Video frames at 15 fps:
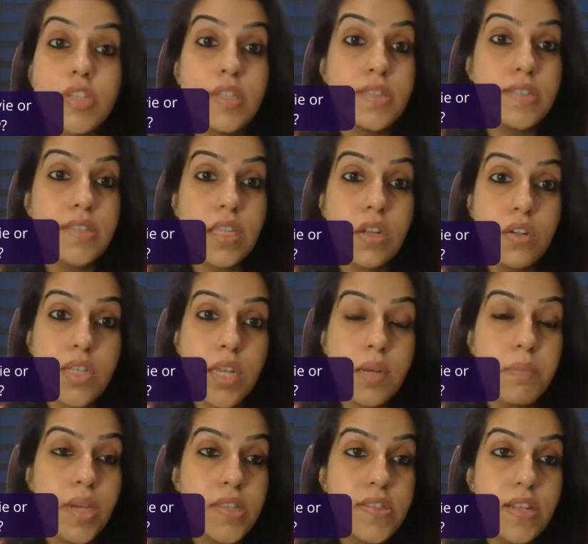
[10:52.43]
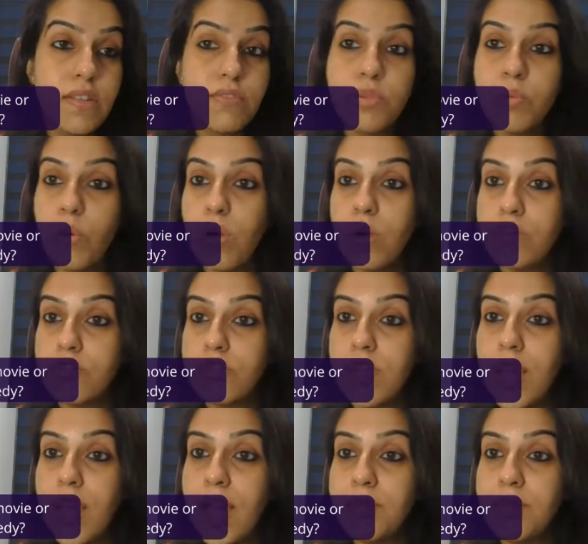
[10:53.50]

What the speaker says: just cannot get myself to watch.